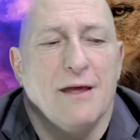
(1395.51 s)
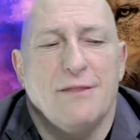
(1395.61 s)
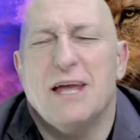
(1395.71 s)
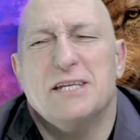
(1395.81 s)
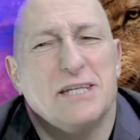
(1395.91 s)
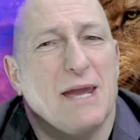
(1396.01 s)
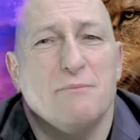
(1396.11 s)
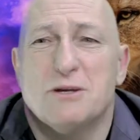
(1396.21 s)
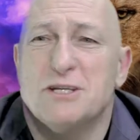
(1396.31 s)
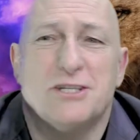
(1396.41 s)
that same
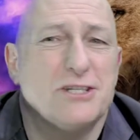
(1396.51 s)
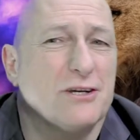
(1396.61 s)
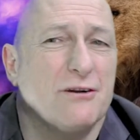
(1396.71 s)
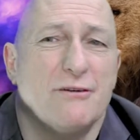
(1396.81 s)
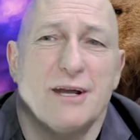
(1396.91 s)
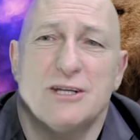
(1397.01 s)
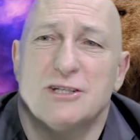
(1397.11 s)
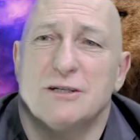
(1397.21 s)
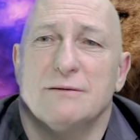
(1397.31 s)
consideration.